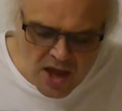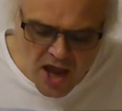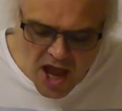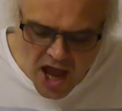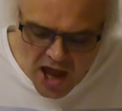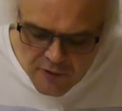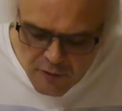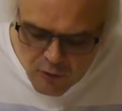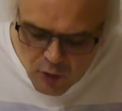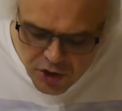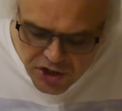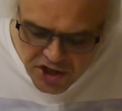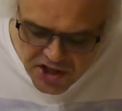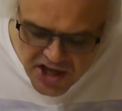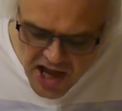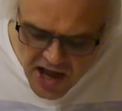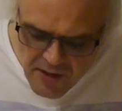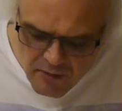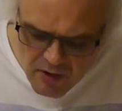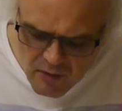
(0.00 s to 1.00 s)
And would the
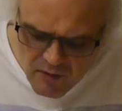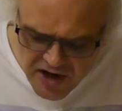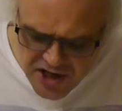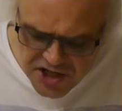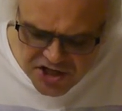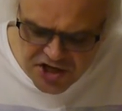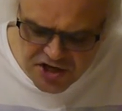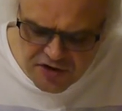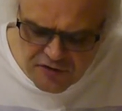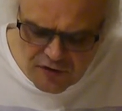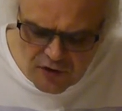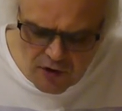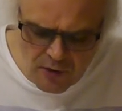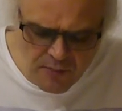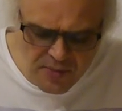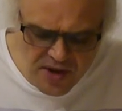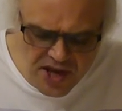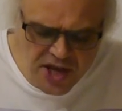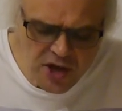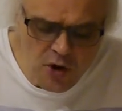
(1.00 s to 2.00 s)
devil waiting for
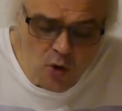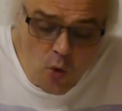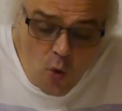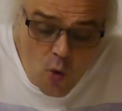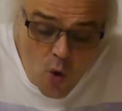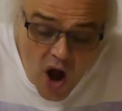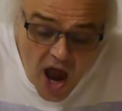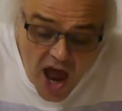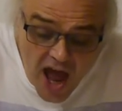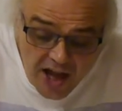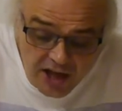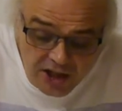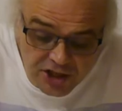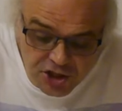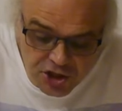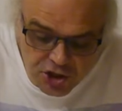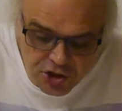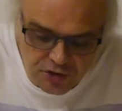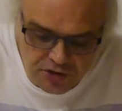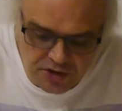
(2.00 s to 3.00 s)
me, who else
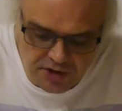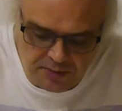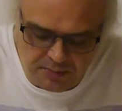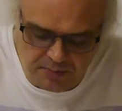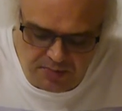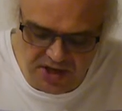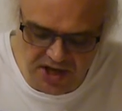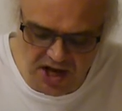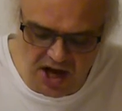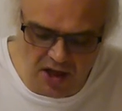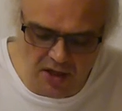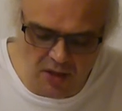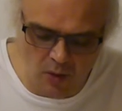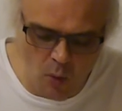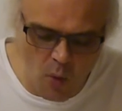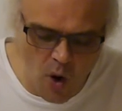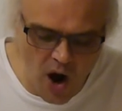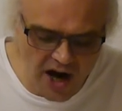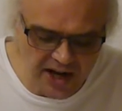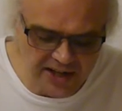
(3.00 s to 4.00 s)
should it be
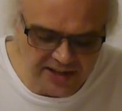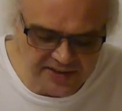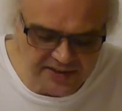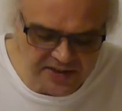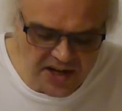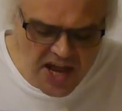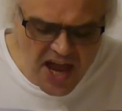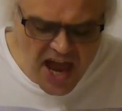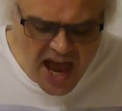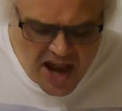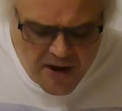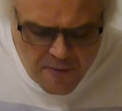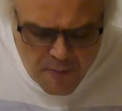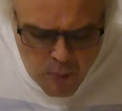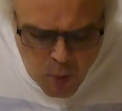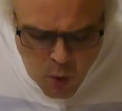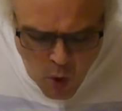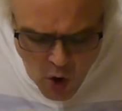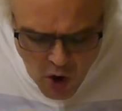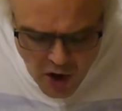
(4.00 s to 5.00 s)
otherwise, and
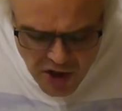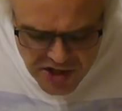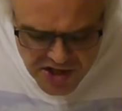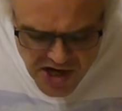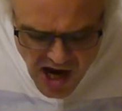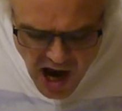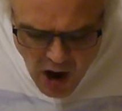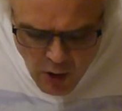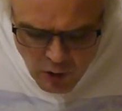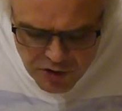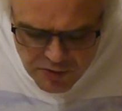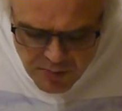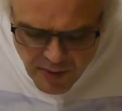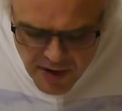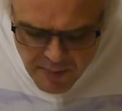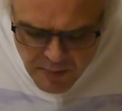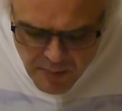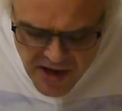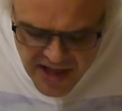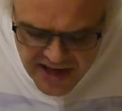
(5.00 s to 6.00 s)
point out
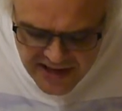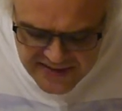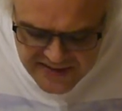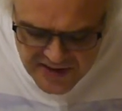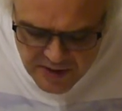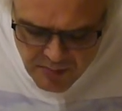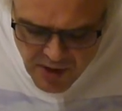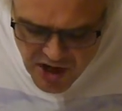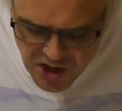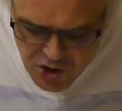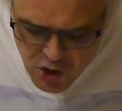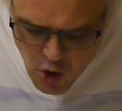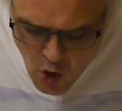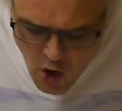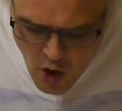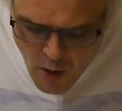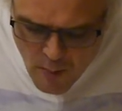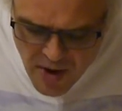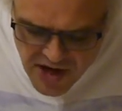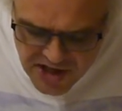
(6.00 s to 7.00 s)
my place and my
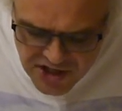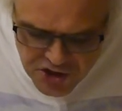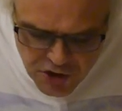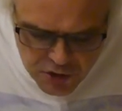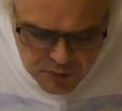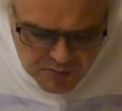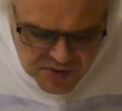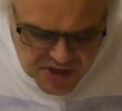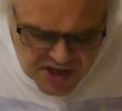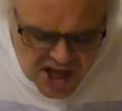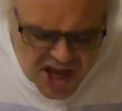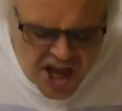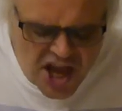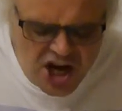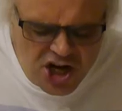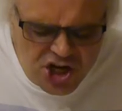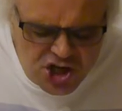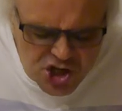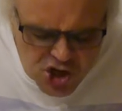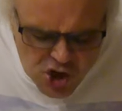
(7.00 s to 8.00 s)
torment to me,
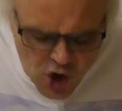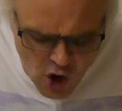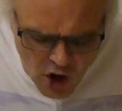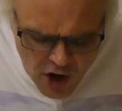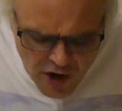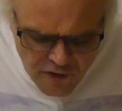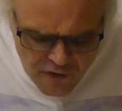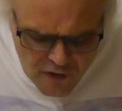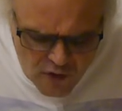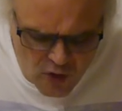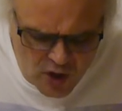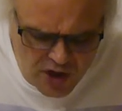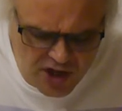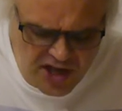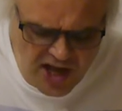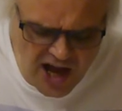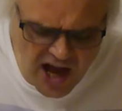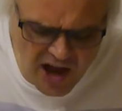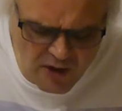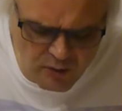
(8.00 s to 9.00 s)

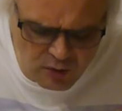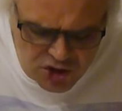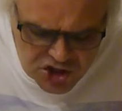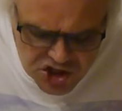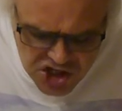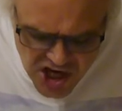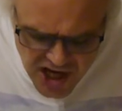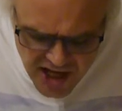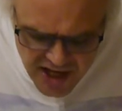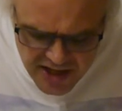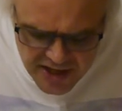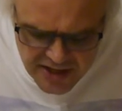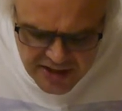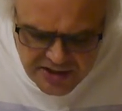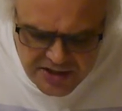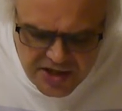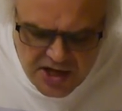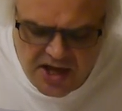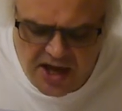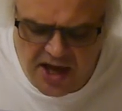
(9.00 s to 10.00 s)
joyfully I would take
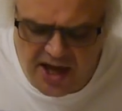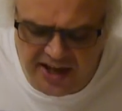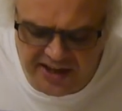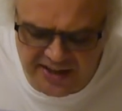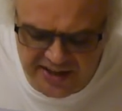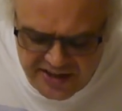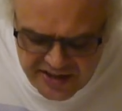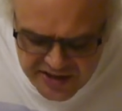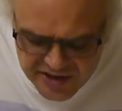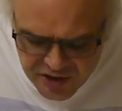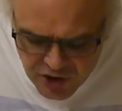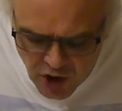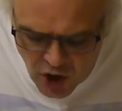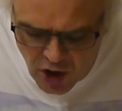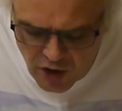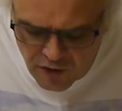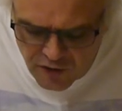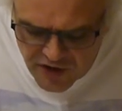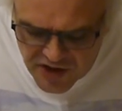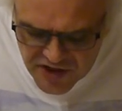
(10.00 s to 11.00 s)
it and
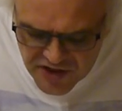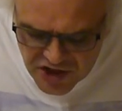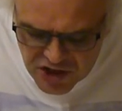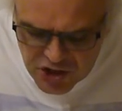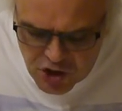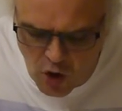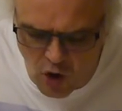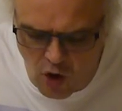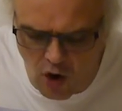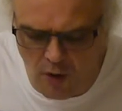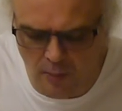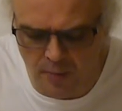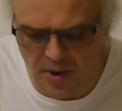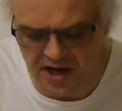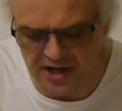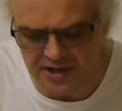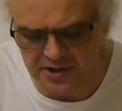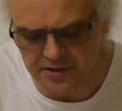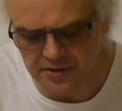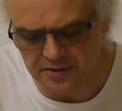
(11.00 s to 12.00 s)
dissolve in the
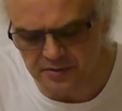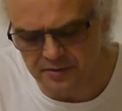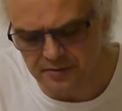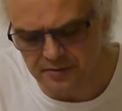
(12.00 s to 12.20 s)
torment.